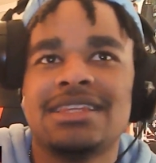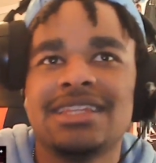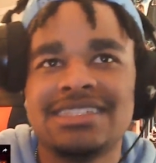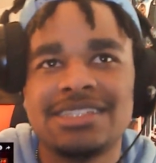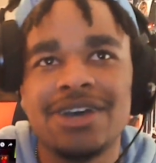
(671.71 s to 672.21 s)

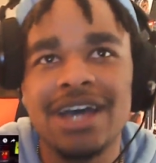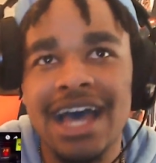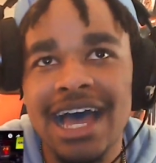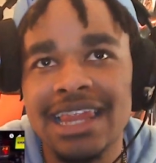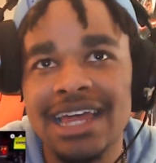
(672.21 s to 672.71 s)
They still
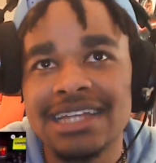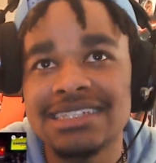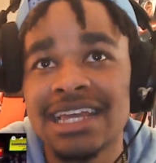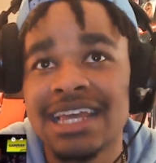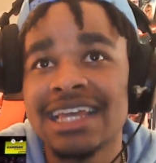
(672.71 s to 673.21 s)
got highlights.
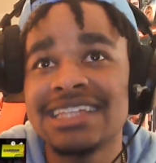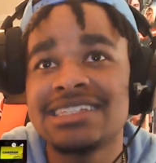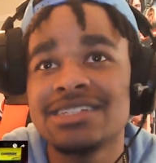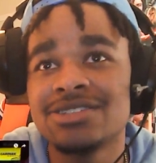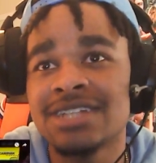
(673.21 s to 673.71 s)
He's
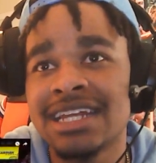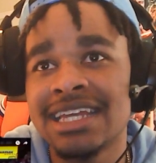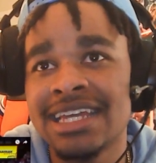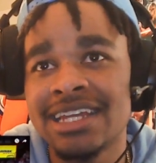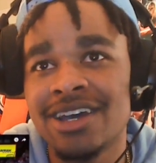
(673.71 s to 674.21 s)
still trying to
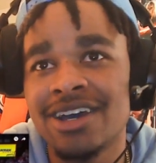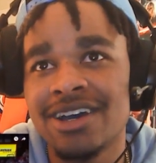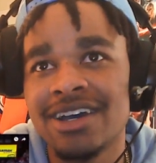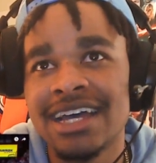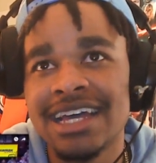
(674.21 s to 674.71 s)
end
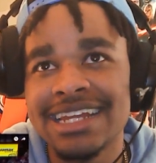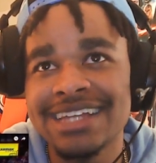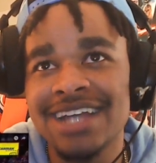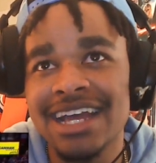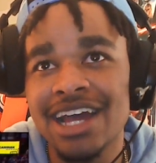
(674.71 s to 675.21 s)
y'all.
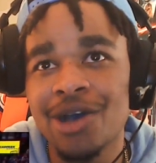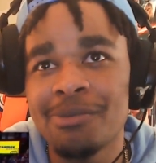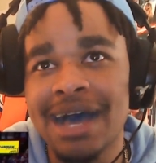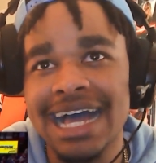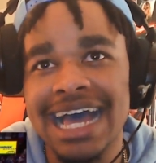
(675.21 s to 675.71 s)
Oh
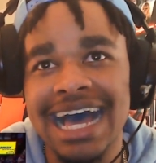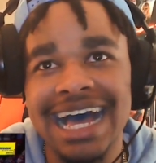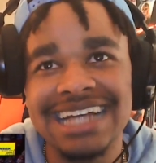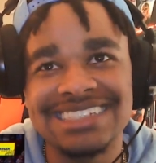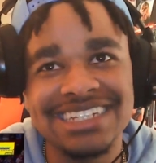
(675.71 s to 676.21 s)
my
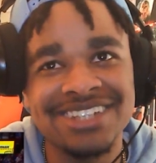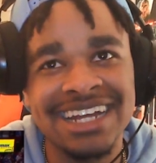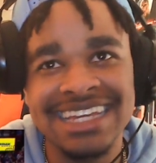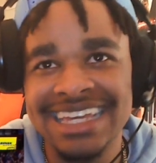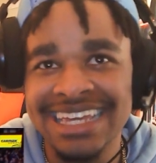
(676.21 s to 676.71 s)
gosh, they
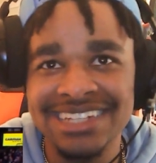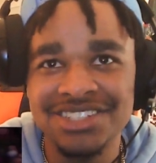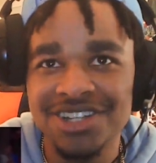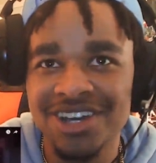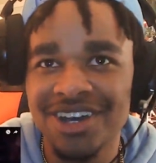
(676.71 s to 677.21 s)
trying to end
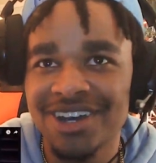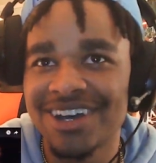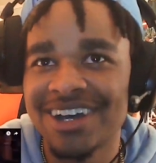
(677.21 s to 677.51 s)
y'all.